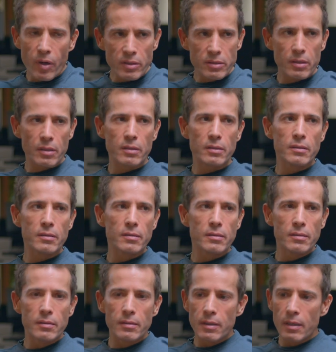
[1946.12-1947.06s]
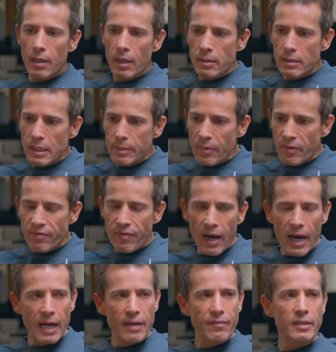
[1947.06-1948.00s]
person, a team of
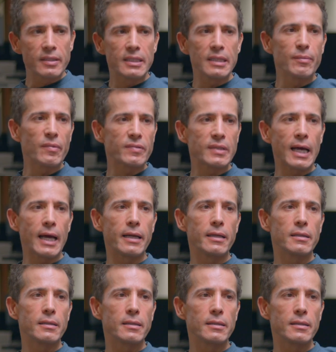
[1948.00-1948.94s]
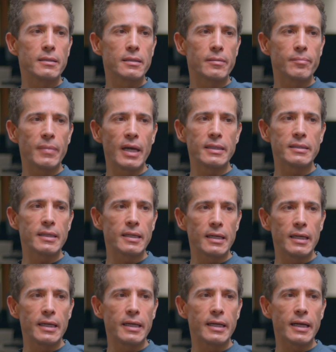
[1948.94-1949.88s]
5, a team of 10 can
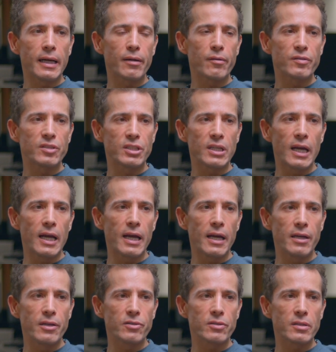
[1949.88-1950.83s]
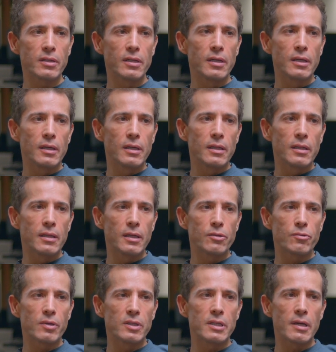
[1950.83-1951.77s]
basically kind of change
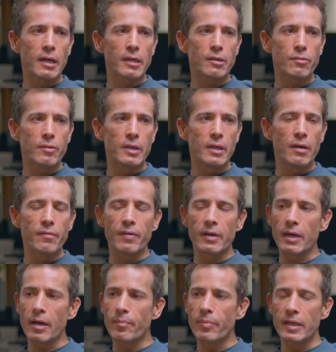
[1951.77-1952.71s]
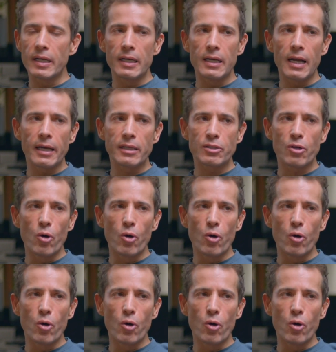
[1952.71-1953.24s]
the trajectory of a company like